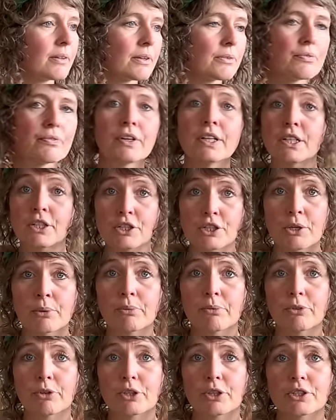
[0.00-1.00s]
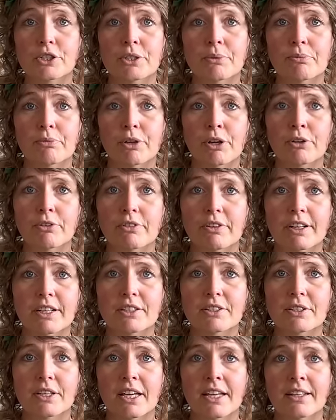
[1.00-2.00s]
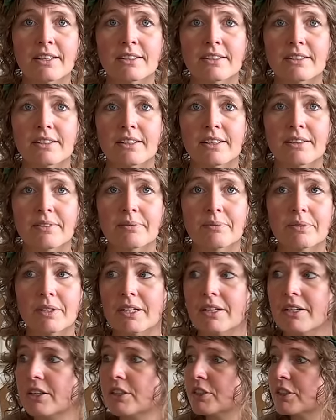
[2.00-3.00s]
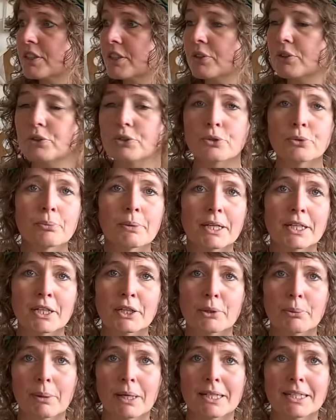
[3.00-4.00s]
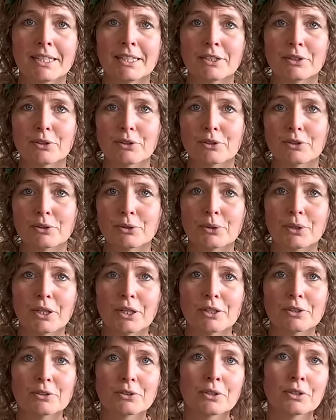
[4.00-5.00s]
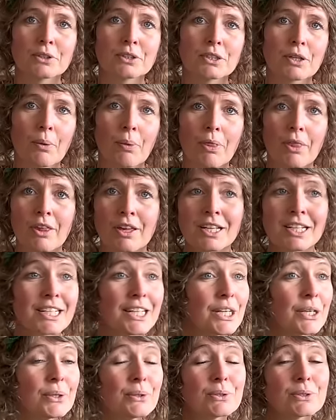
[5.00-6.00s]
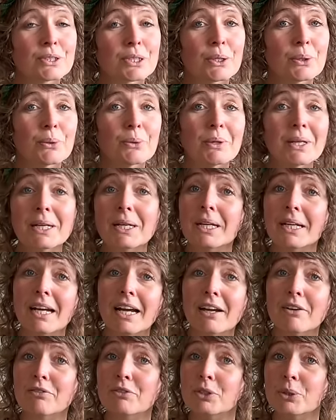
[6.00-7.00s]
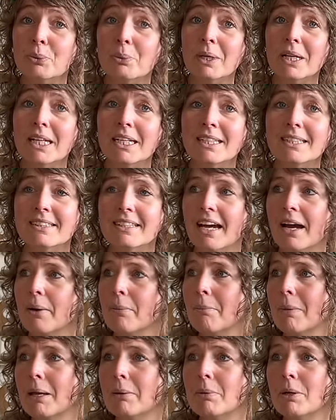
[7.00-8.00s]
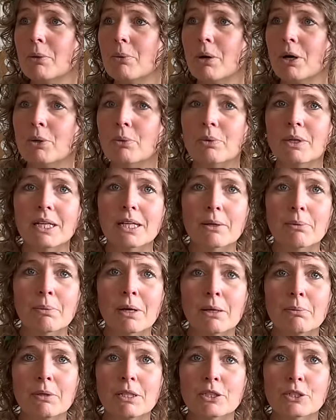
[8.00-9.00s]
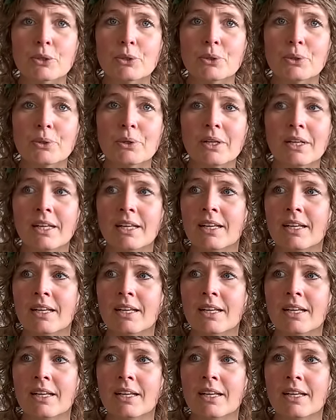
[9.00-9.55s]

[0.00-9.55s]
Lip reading: finish some works in progress. And there are still too many of my needles to cast on something new. So we have to wait. Maybe 1 week, maybe two.